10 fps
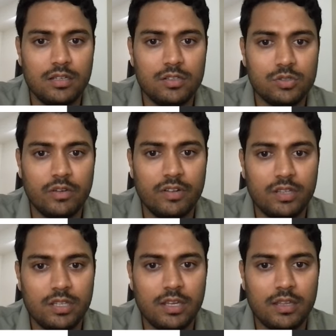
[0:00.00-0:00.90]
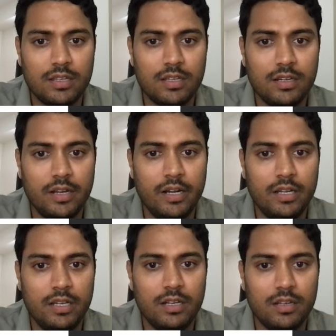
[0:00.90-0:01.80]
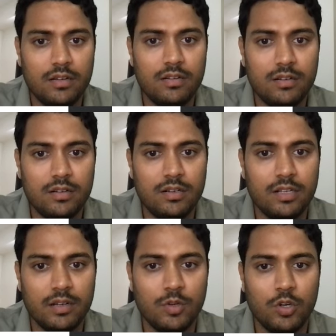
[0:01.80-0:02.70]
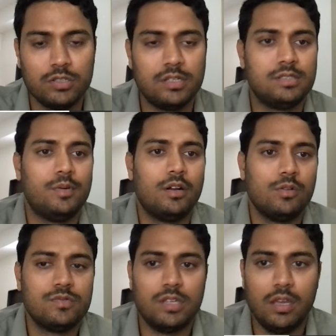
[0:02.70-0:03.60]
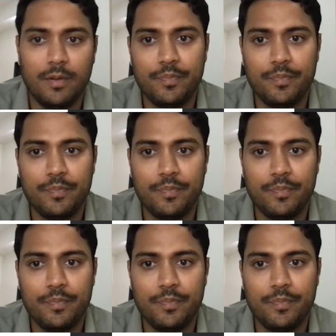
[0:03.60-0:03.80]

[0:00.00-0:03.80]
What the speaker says: So everything and then 18 and 10 because it's part of C.